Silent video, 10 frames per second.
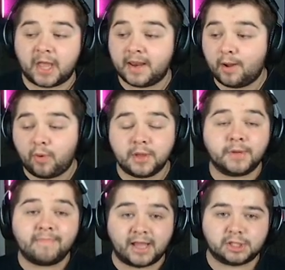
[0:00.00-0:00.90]
then with
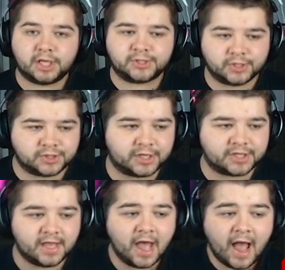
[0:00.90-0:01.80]
Manchester
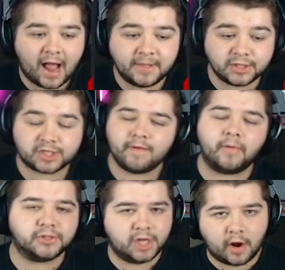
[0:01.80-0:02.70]
City. And this team
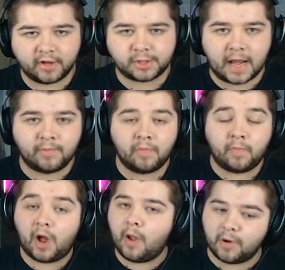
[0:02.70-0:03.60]
obviously are incredible, but
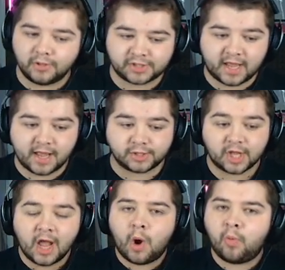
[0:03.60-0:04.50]
what I will say is
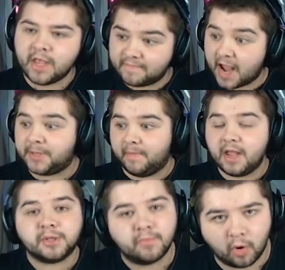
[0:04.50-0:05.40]
we made them
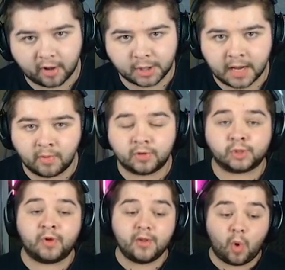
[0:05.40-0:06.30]
even more incredible because
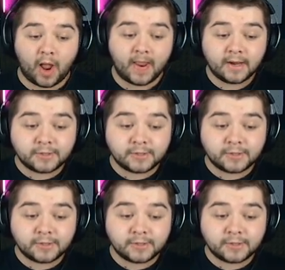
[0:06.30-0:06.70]
we won